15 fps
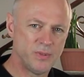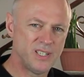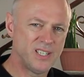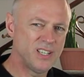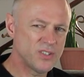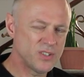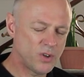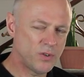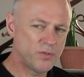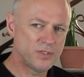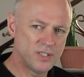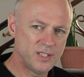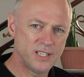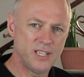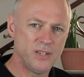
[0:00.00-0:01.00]
but it doesn't
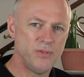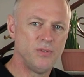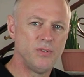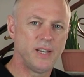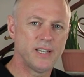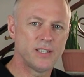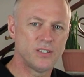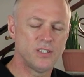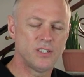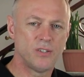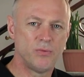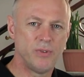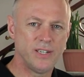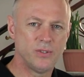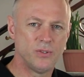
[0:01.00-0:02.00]
often let you access the
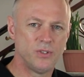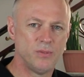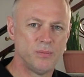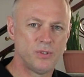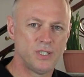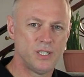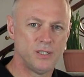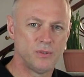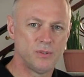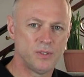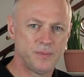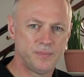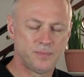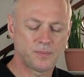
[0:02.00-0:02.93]
records themselves.